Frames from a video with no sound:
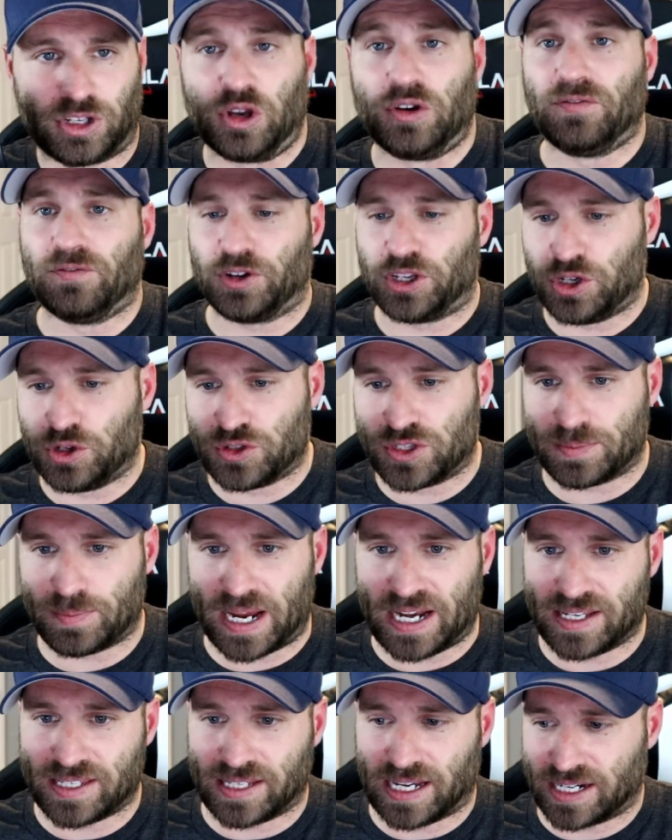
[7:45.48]
Good for you,
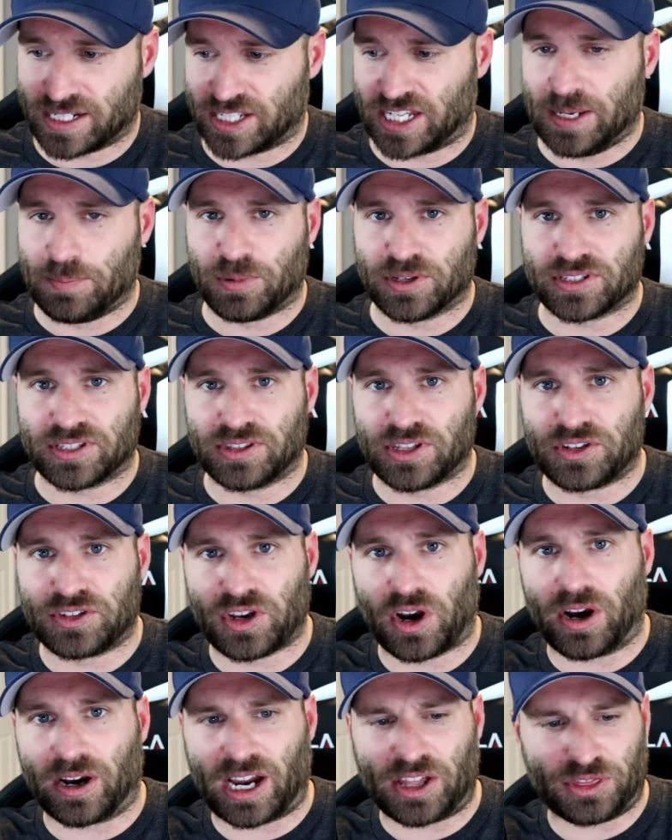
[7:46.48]
SpaceX. Keep us in the
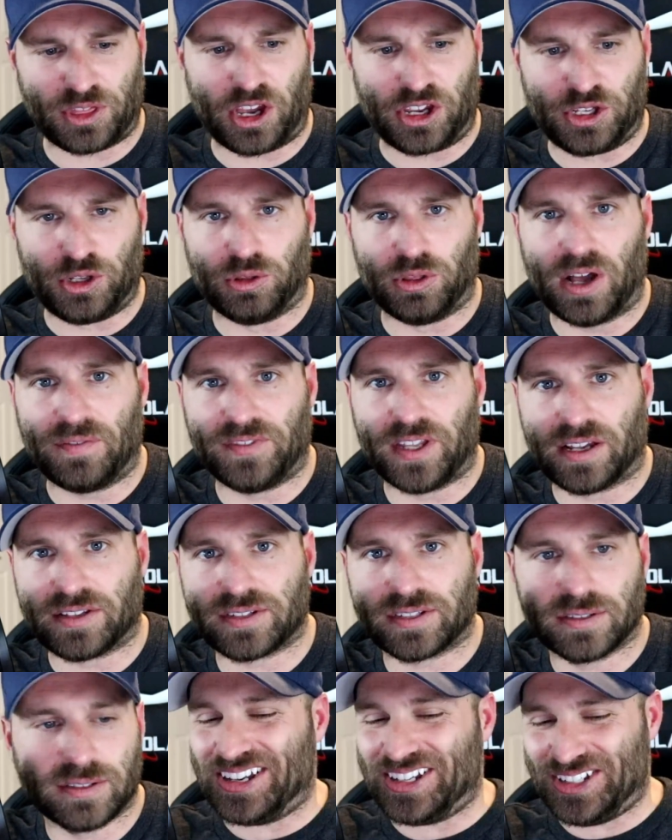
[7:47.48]
dark. I thought you loved
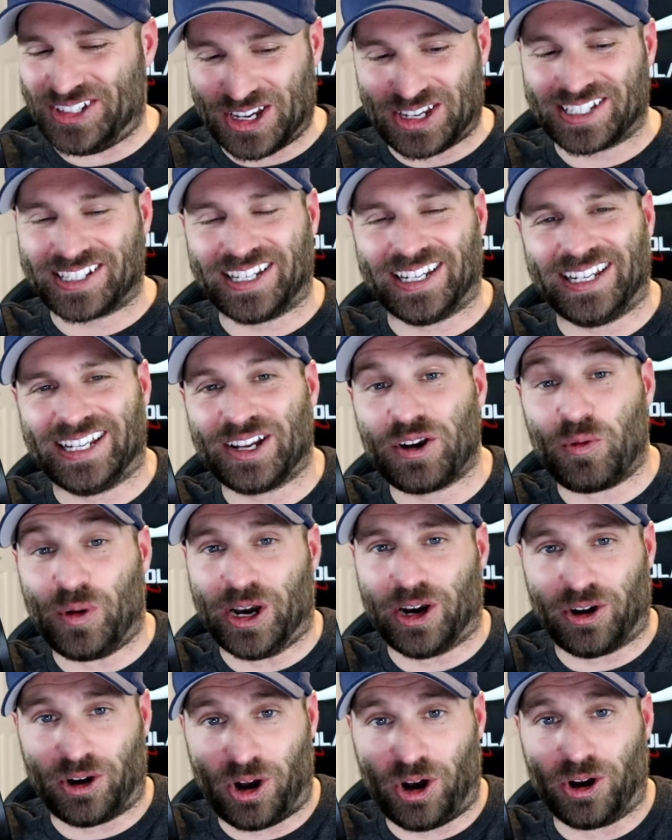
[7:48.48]
us. Just kidding.
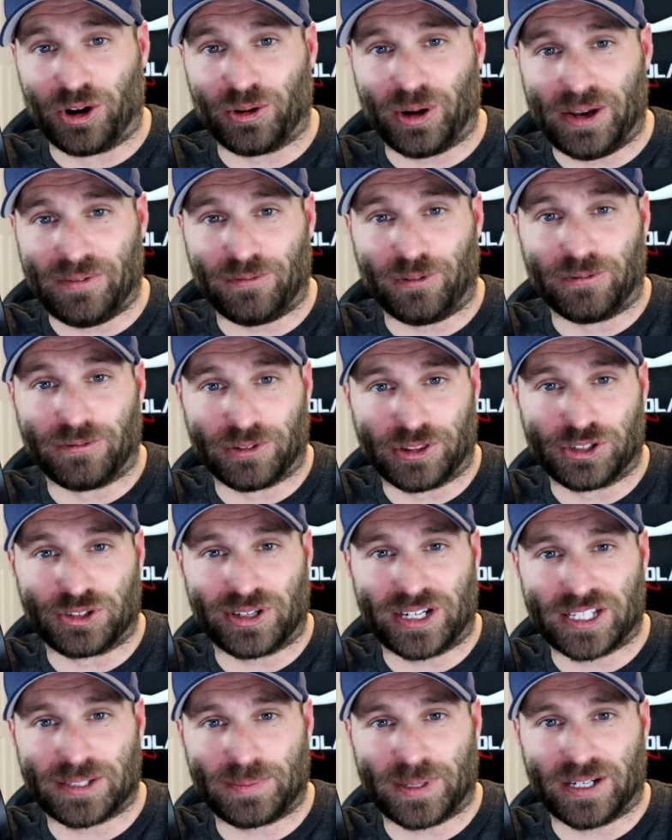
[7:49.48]
We are all grateful for the
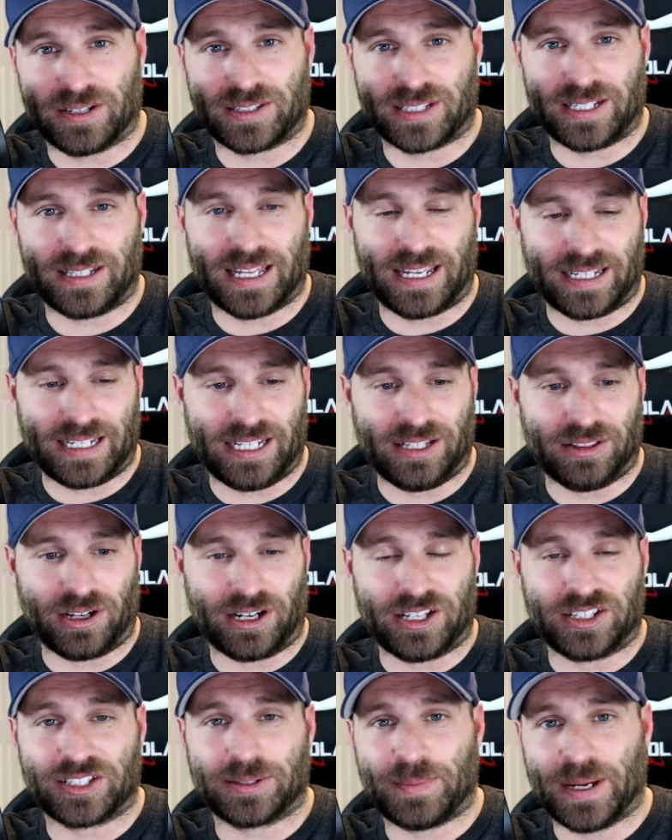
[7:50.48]
transparency that
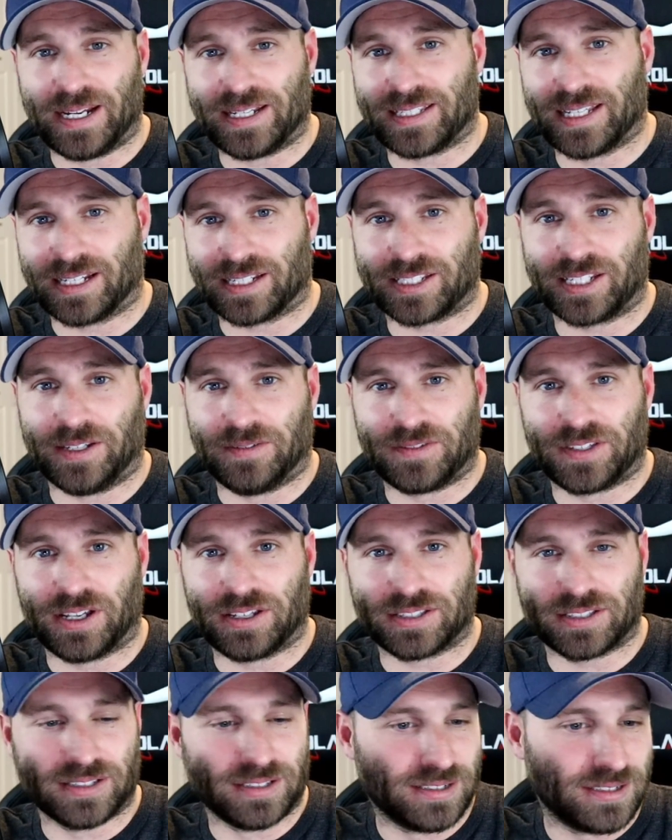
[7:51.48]
Elon and SpaceX gives
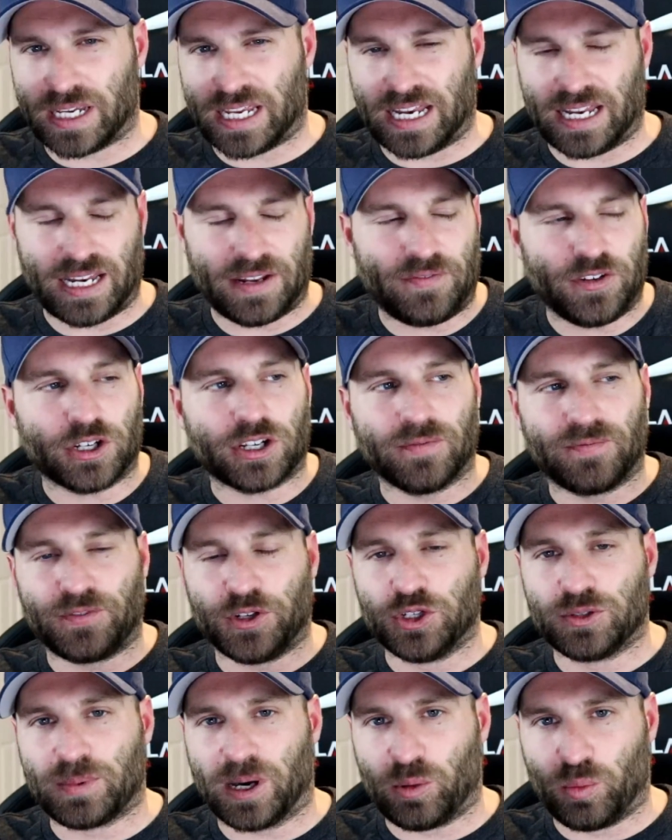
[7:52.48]
us. If you're
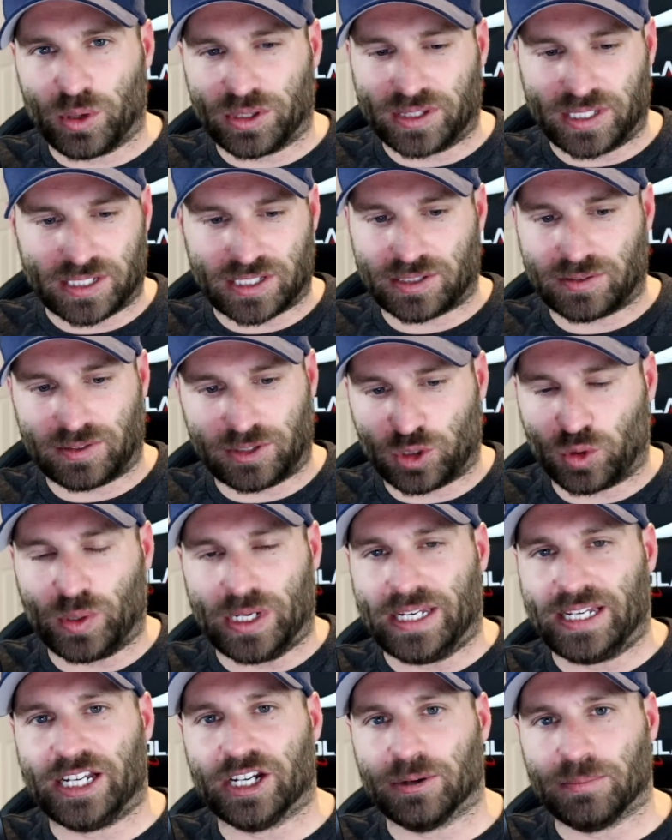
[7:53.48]
confused by what this
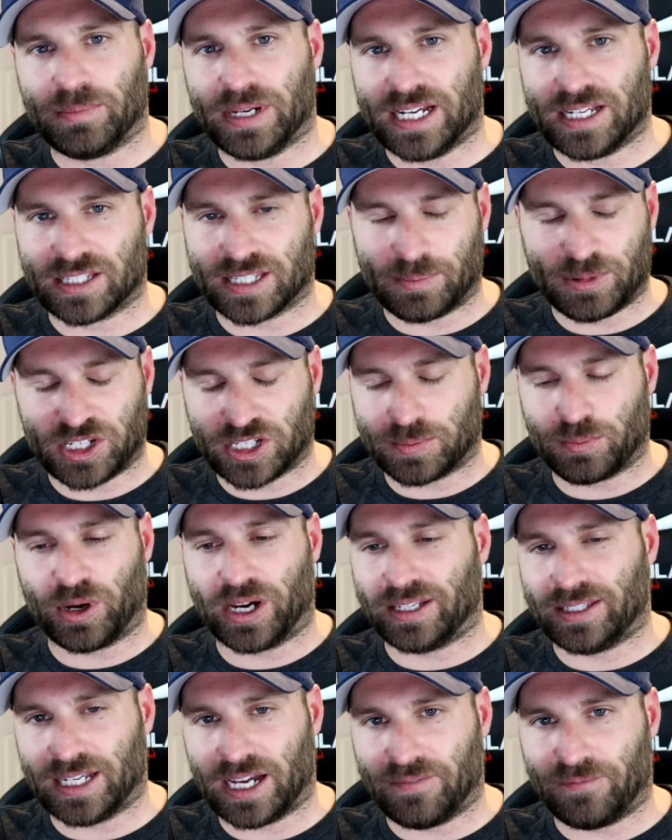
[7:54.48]
tweet here means, let me just
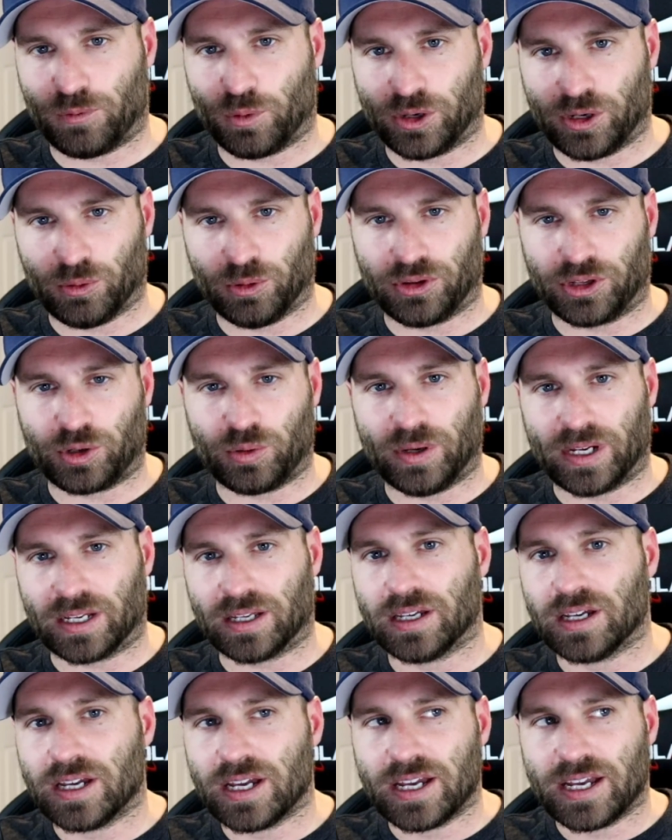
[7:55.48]
break it down for you really quick.
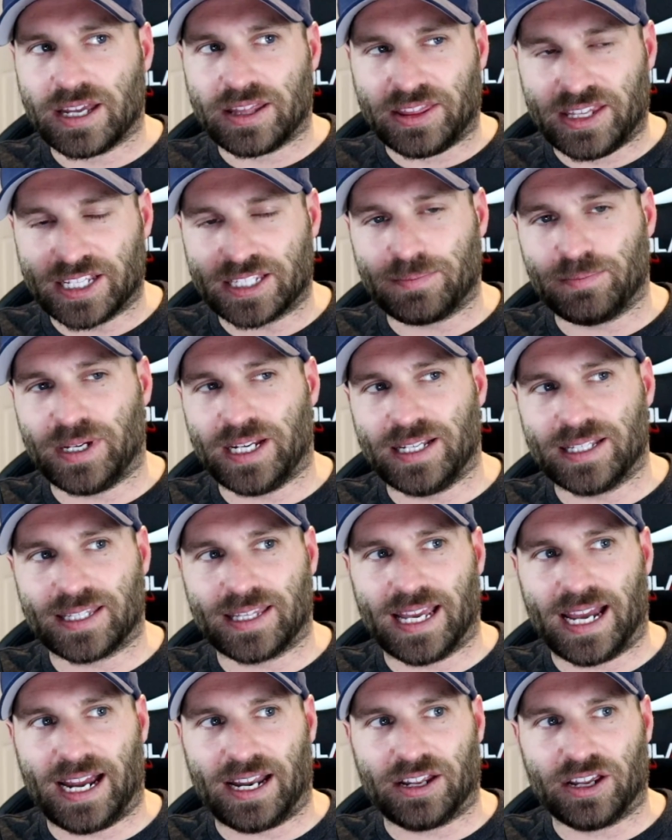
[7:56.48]
This means
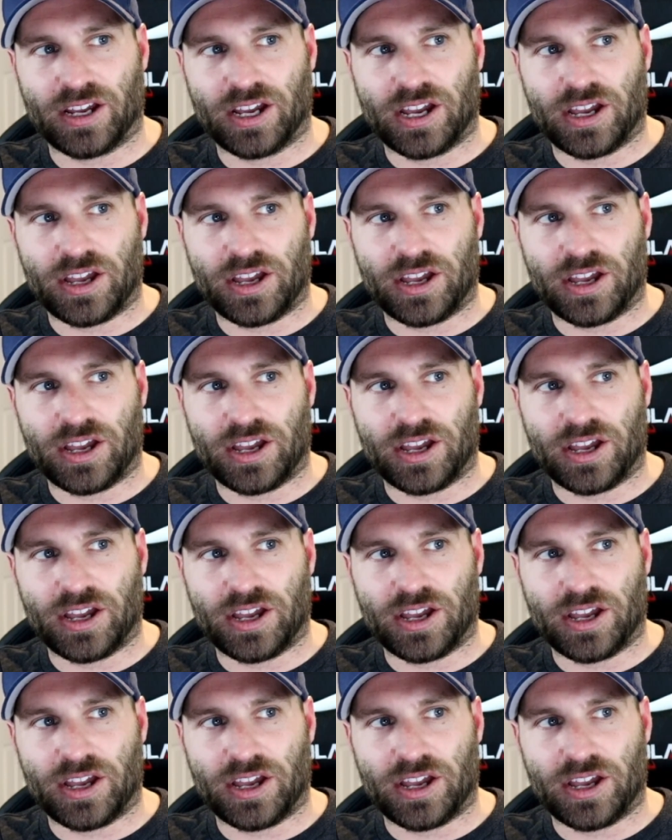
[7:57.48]
that